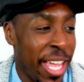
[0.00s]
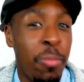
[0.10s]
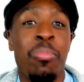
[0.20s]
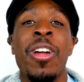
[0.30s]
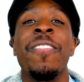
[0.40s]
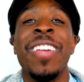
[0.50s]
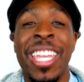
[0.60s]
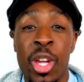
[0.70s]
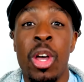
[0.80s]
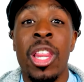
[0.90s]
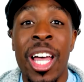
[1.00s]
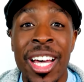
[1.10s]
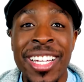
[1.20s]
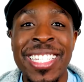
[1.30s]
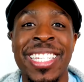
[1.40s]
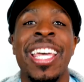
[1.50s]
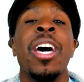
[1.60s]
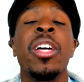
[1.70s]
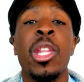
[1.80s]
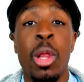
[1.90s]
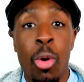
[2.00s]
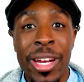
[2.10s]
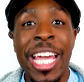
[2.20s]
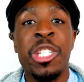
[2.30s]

and breath in your lungs, the Lord